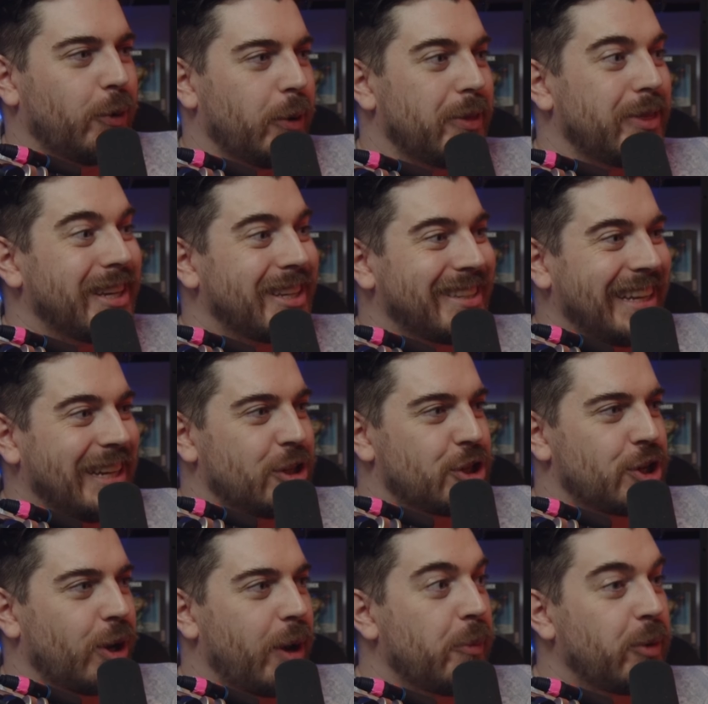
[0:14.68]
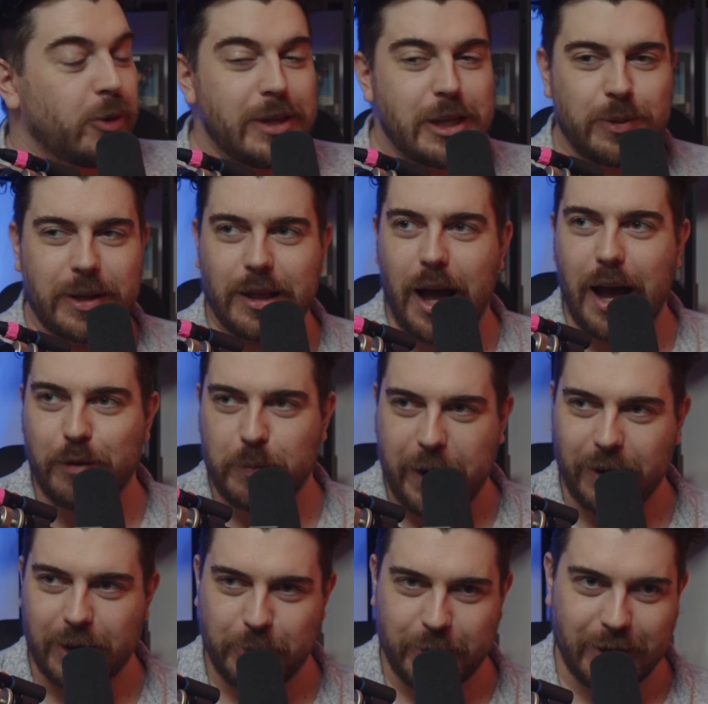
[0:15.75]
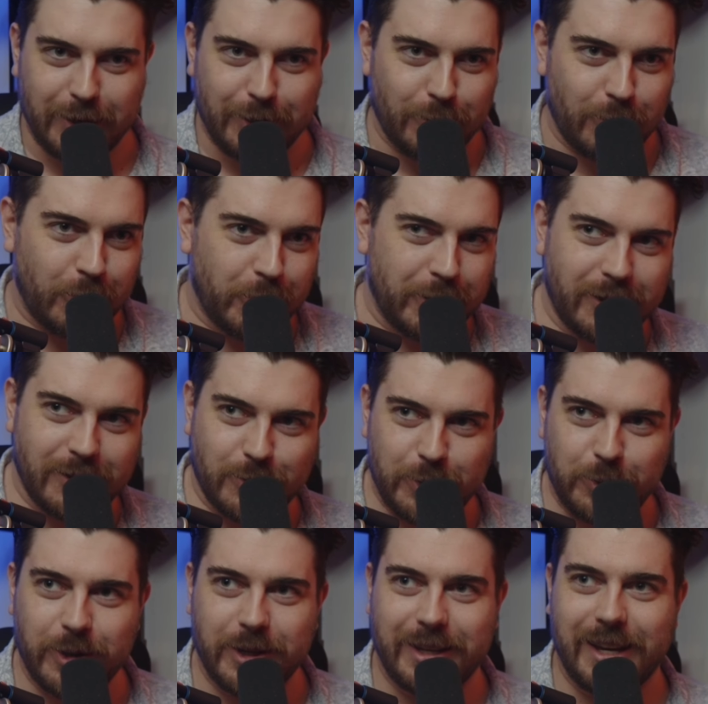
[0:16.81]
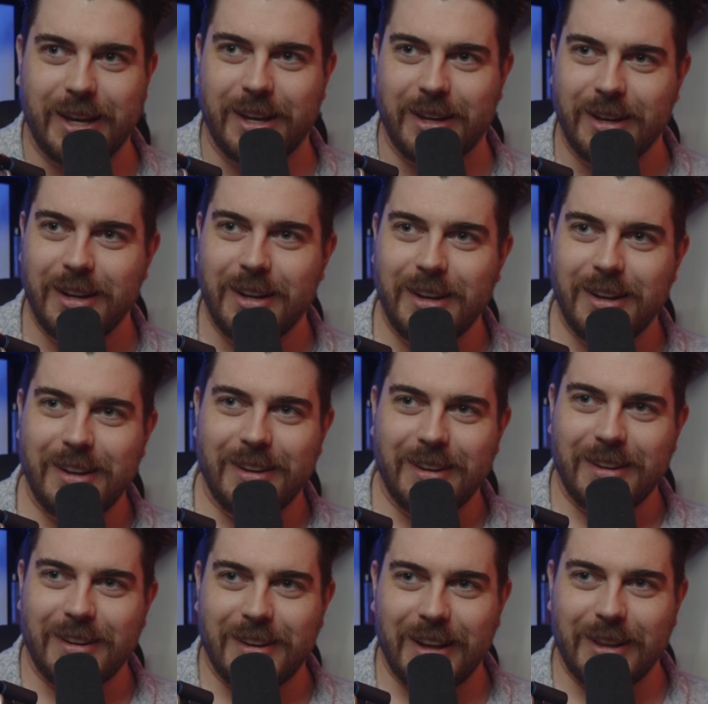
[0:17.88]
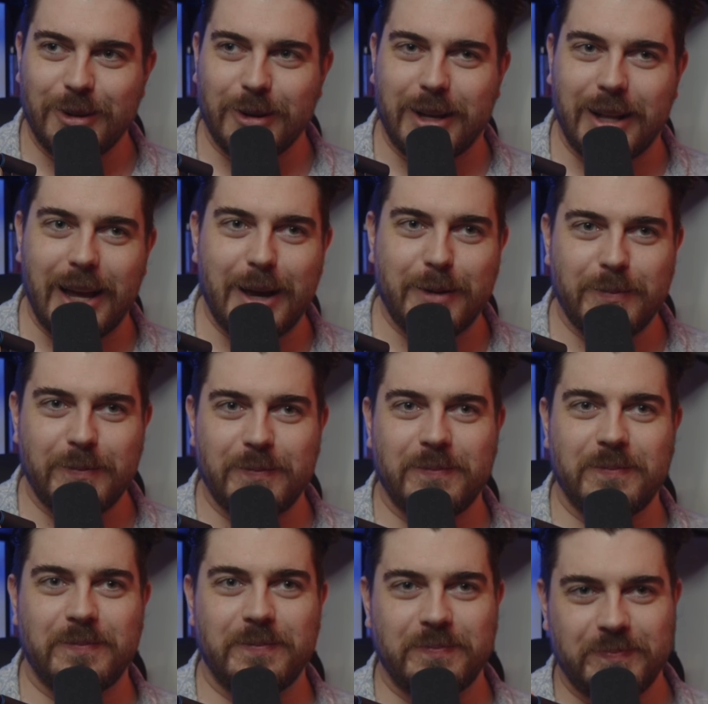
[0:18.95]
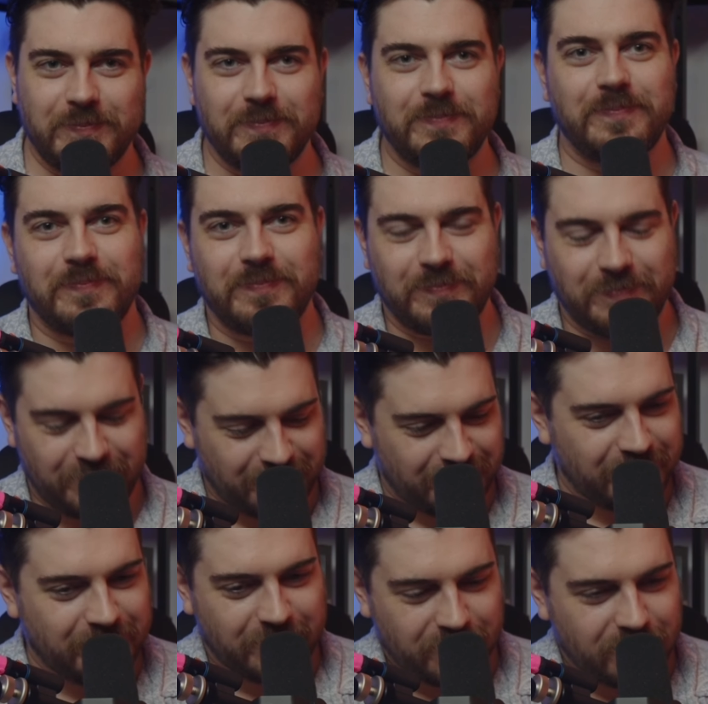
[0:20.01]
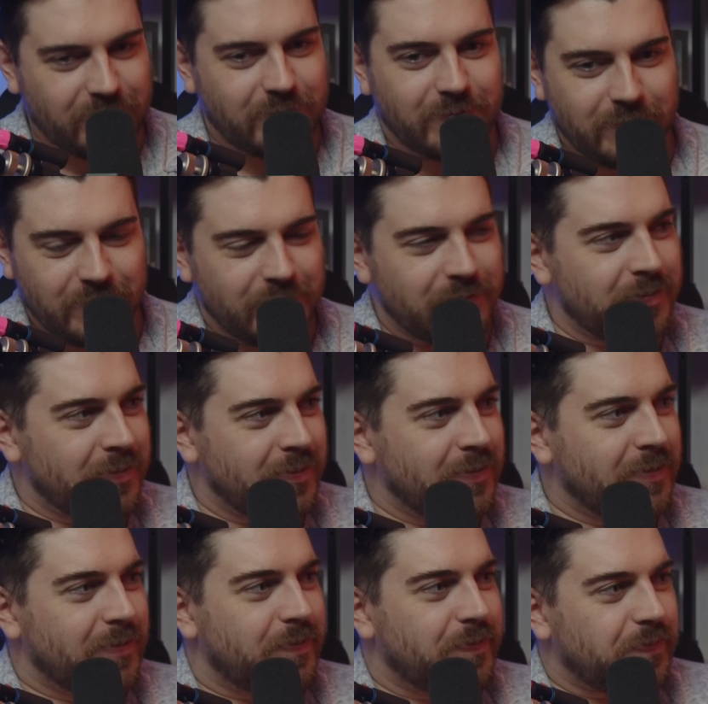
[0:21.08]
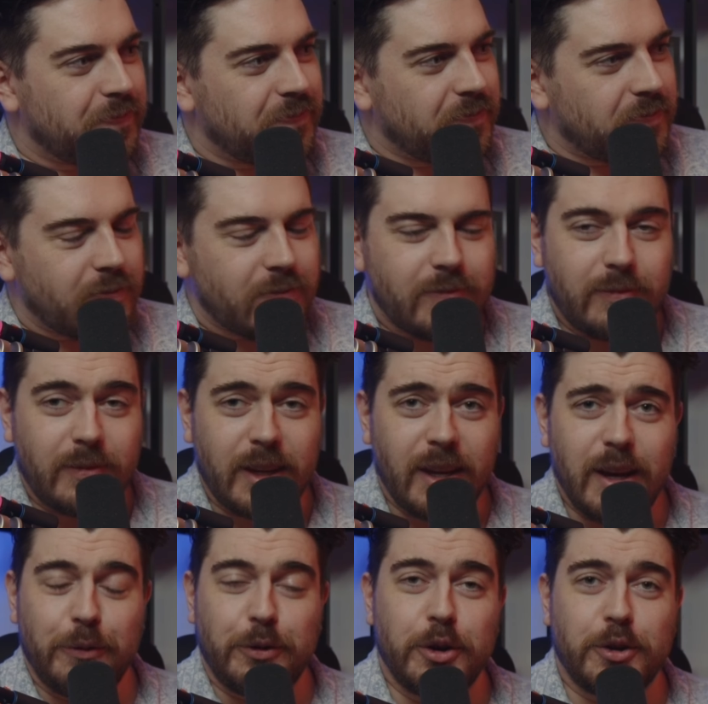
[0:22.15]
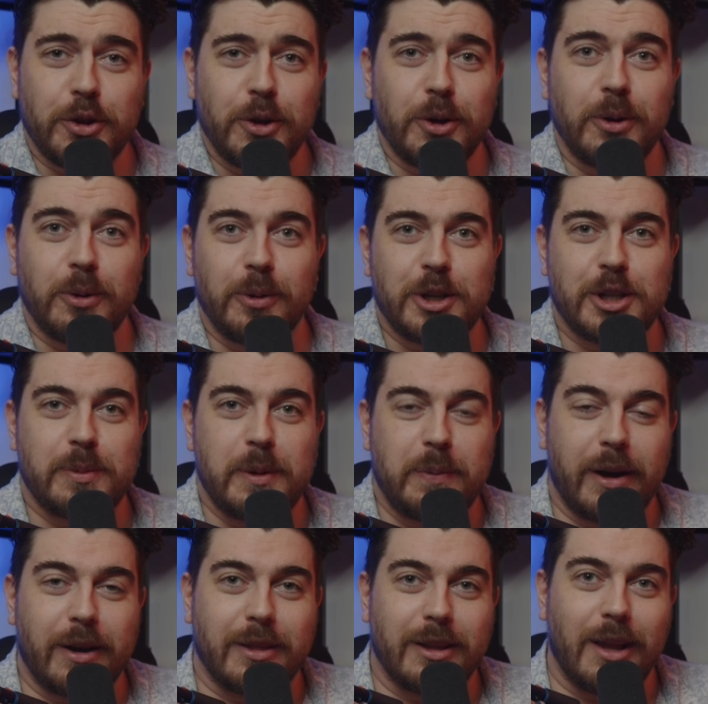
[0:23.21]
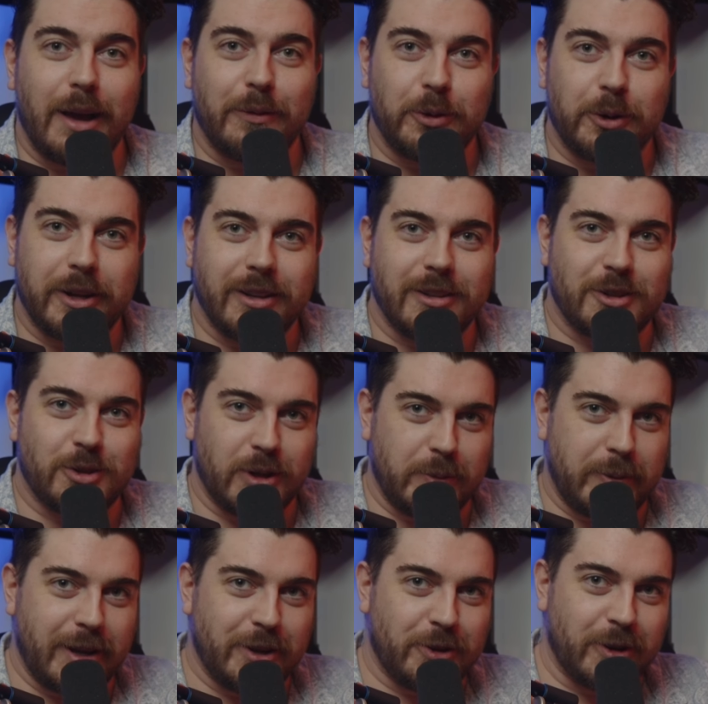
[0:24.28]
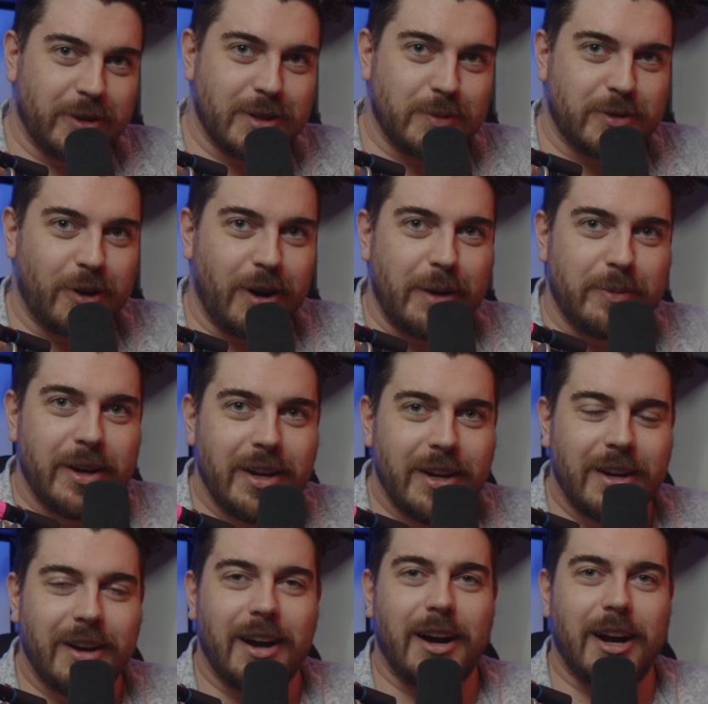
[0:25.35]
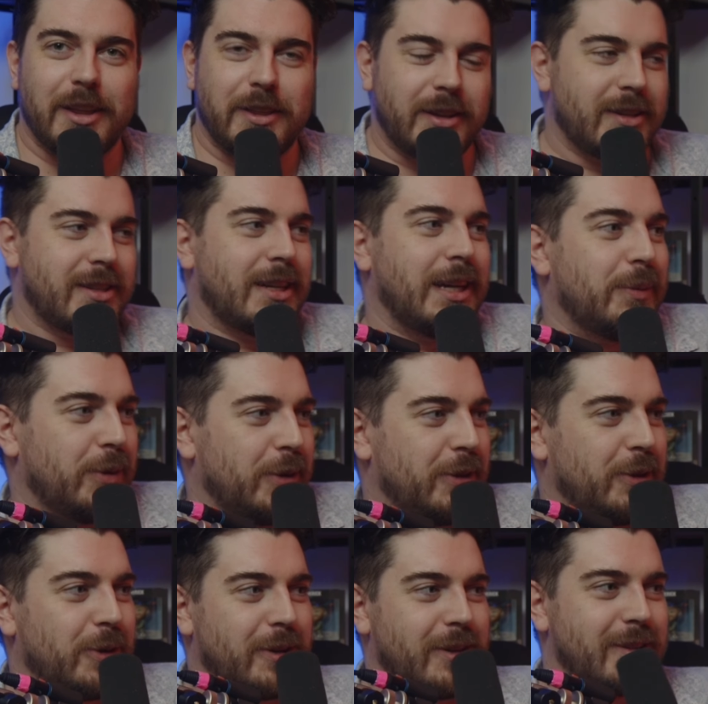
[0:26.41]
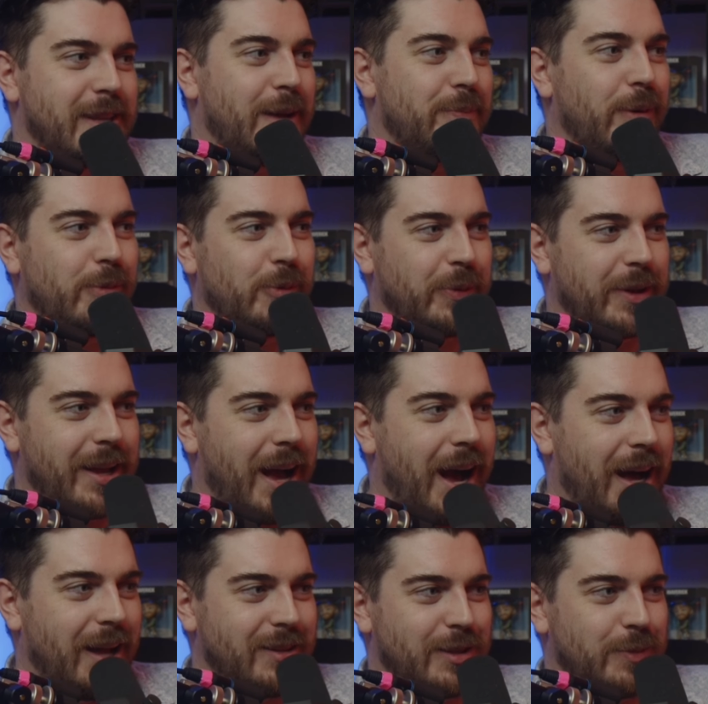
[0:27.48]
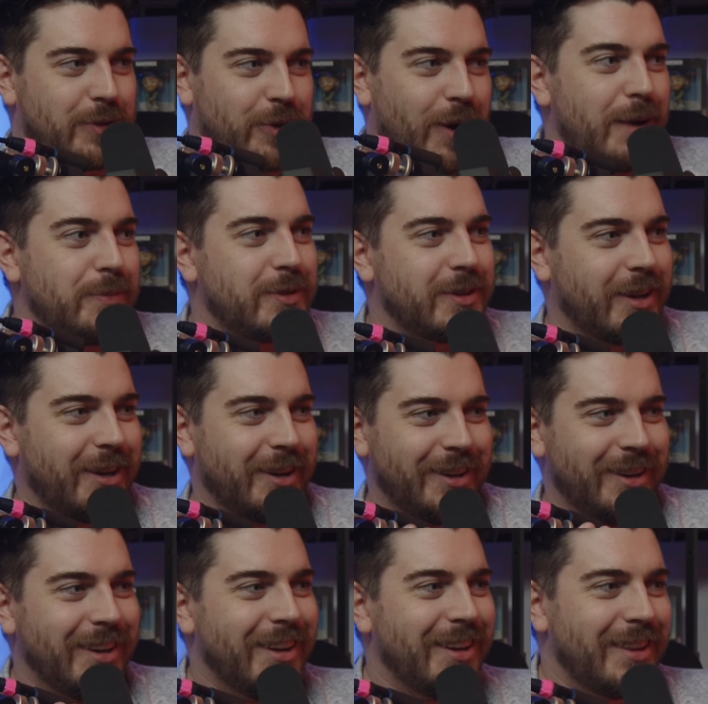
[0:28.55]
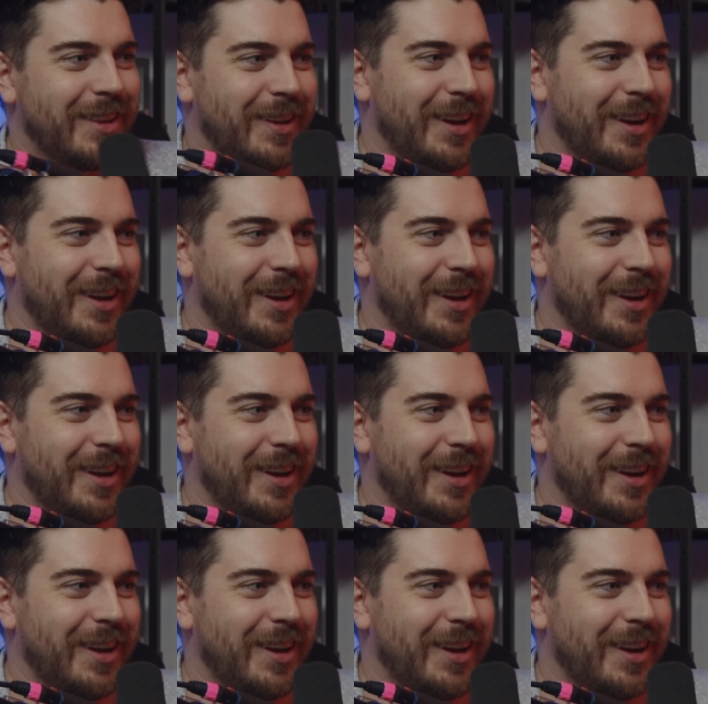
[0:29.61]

the Siege Show, and we're doing this one live. Apparently, we've got a little audience. Do we want to get crowd claps now? A little clap. yeah. Woo! Yeah. If you too wish to be part of the live audience, join the Patreon, subscribe. Uh, I think there's a couple in the audience that probably aren't subscribed, so yeah,